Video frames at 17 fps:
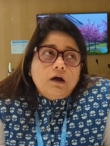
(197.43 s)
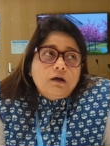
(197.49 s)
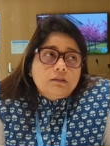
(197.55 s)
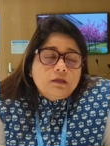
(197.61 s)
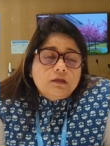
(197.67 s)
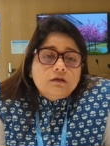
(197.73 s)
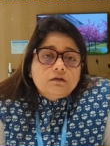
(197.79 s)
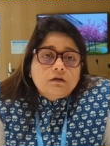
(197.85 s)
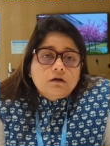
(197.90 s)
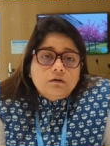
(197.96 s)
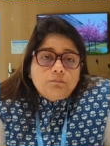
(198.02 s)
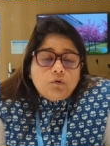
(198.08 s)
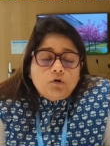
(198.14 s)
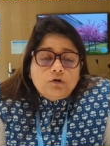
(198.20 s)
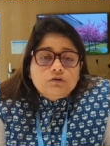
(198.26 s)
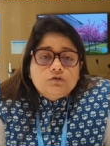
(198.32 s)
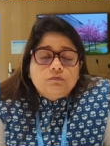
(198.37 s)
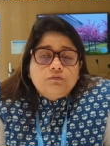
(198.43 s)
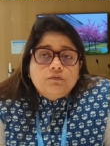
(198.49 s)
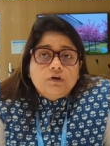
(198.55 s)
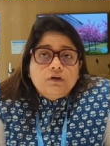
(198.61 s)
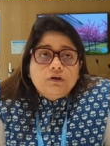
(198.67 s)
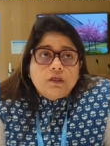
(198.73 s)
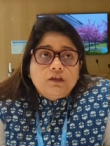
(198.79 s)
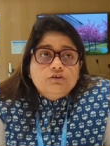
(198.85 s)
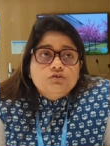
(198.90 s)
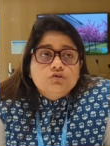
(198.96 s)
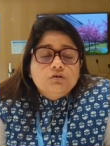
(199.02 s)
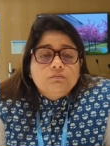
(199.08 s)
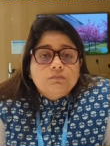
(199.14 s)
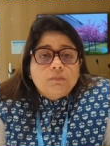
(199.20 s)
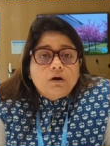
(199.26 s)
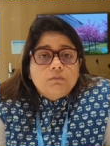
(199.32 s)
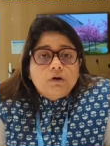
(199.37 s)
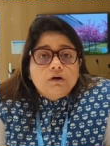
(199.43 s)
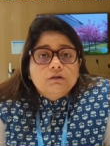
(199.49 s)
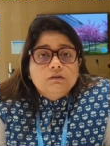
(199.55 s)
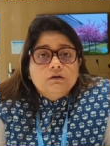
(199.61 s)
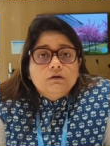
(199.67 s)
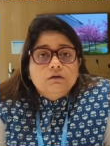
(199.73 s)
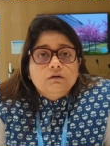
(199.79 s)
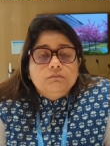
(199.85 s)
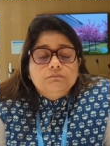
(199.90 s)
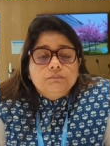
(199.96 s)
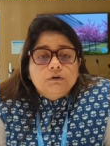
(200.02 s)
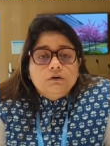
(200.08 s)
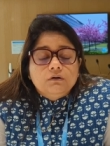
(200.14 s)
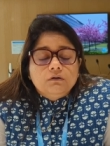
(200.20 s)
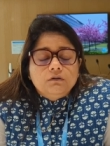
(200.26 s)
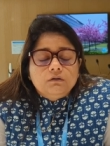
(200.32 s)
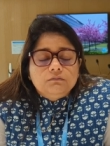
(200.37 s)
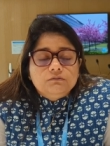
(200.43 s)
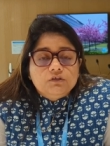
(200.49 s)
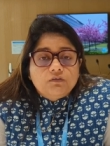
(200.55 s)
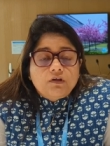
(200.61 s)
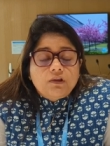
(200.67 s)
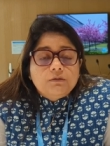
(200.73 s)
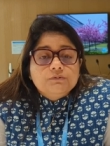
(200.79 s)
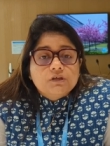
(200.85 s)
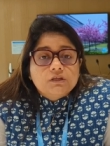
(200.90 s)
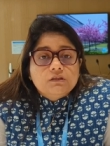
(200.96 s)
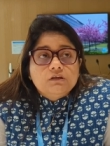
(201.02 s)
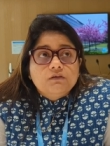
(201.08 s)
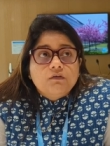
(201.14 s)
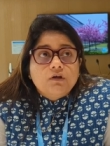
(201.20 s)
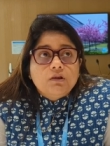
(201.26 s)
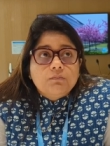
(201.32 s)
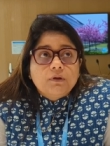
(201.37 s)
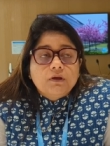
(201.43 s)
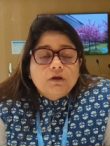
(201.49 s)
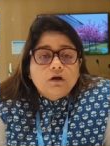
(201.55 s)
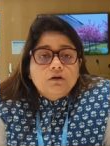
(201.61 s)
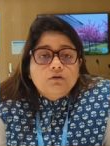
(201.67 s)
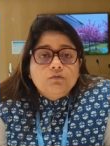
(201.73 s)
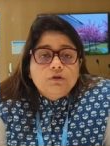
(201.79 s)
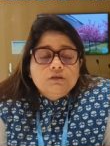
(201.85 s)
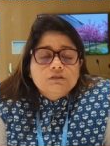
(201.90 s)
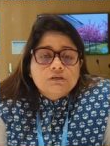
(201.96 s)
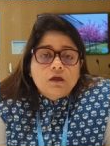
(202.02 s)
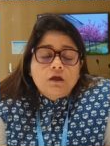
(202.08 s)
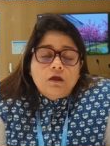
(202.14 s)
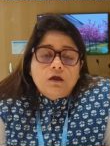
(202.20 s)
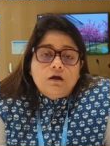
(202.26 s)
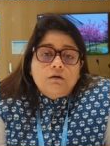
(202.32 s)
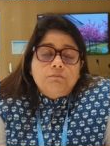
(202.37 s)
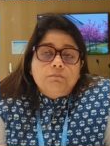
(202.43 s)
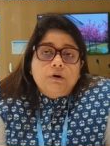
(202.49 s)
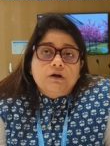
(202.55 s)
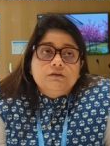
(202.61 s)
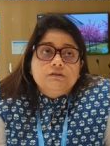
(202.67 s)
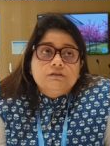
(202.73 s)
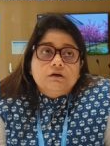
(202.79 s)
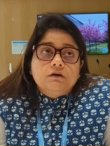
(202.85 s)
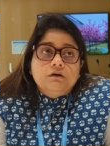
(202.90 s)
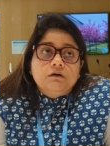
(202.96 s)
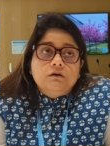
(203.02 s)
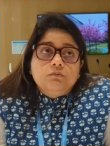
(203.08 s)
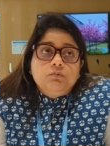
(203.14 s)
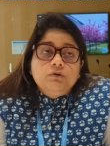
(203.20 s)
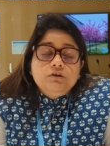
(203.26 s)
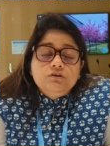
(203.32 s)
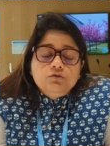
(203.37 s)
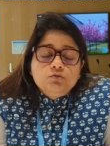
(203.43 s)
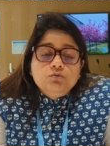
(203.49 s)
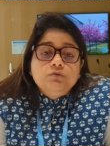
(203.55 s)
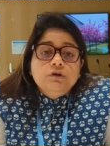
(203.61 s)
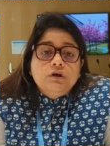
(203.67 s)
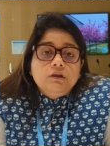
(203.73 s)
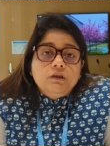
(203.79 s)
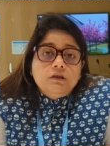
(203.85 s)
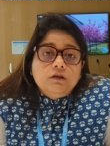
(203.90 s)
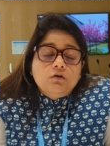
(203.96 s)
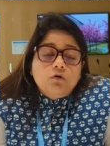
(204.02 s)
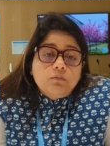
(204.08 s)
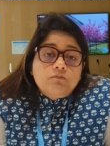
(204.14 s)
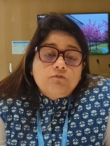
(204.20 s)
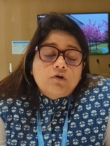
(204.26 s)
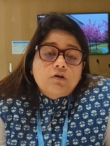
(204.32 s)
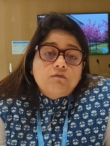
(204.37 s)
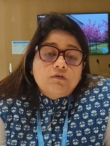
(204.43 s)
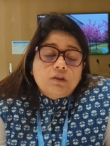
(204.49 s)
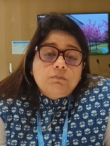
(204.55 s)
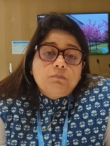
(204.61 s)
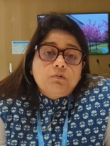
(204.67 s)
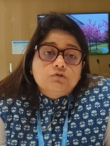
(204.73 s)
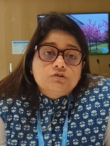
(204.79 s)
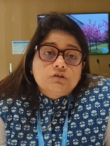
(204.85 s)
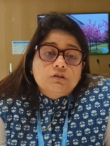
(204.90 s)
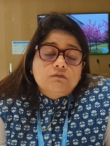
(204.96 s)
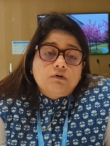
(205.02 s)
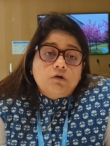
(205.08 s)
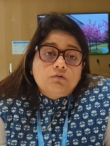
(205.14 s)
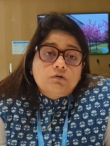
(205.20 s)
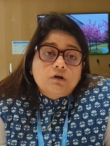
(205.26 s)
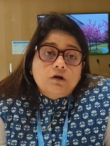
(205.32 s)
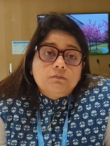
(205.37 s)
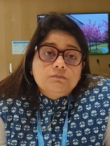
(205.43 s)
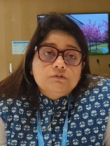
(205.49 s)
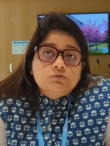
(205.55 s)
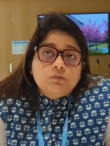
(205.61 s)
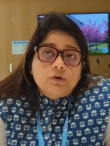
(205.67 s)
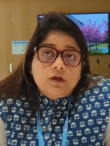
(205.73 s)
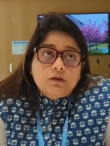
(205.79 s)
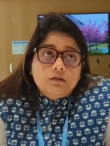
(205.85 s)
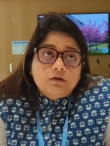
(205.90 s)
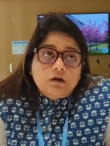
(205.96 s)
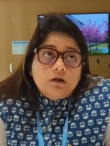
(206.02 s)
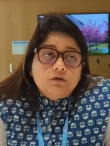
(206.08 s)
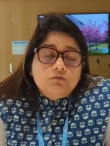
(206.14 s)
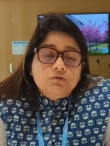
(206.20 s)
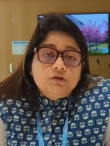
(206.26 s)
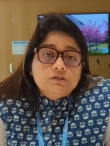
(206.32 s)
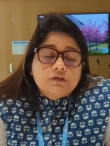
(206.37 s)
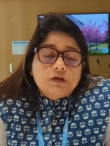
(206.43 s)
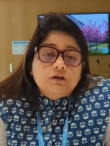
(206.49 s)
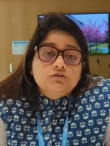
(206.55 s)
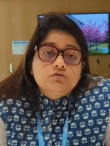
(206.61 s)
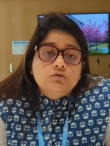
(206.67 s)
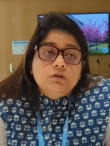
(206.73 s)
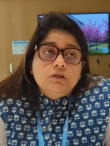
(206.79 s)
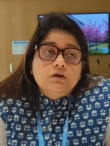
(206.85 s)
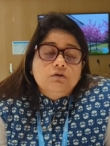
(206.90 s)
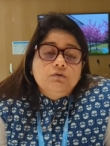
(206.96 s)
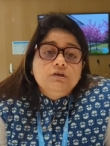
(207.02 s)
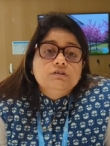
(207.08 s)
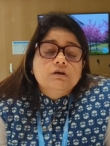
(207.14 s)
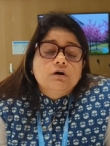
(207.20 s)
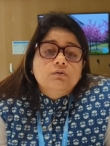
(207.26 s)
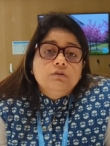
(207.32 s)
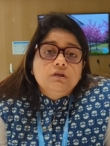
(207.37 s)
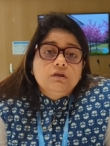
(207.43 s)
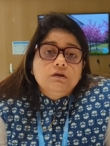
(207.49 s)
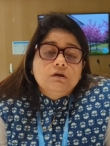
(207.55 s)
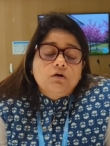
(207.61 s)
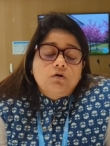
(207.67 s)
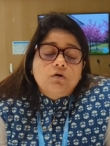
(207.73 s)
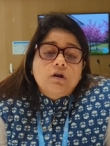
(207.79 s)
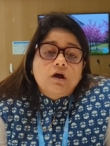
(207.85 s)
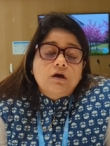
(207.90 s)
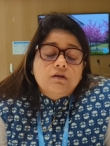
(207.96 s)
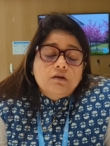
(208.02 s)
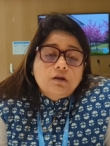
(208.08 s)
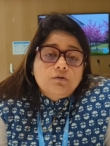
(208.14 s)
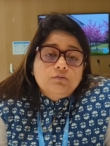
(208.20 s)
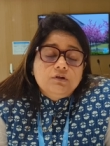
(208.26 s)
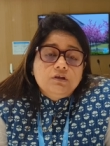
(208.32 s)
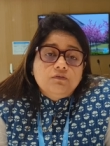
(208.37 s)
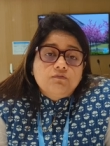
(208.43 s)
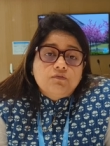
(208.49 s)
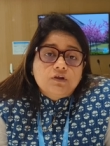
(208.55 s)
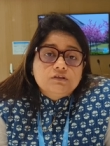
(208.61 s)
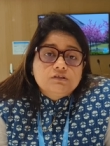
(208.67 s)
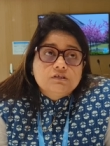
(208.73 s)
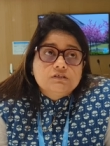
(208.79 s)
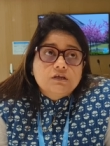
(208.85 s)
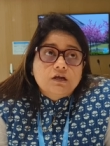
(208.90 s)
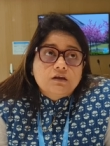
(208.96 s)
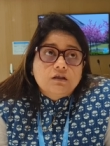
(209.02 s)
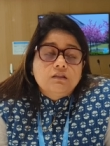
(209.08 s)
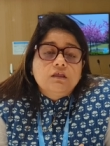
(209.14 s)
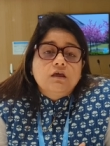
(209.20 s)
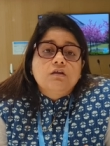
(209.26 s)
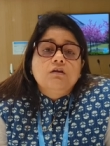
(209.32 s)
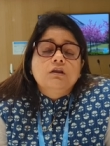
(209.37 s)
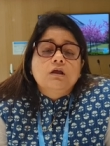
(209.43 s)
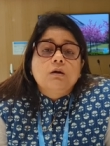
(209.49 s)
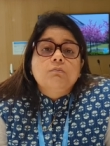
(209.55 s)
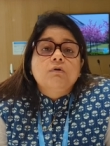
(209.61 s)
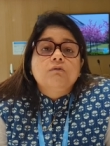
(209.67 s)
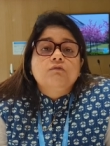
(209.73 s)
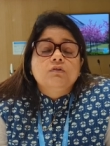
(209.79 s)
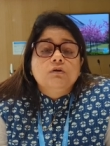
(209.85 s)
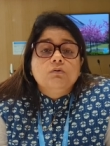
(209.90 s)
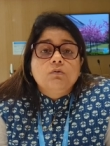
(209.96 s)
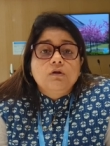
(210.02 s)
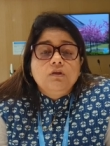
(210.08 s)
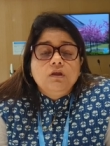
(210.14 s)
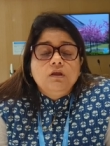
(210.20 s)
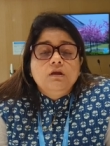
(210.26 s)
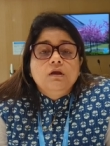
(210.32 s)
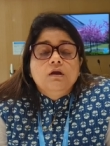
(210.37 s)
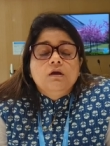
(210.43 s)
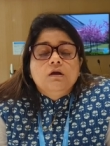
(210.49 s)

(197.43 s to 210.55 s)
I think a point of contention among the uh, developed and the developing countries. But uh, we do really hope for a very positive outcomes where the countries actually crease out the or iron out the differences that are there and come up with a very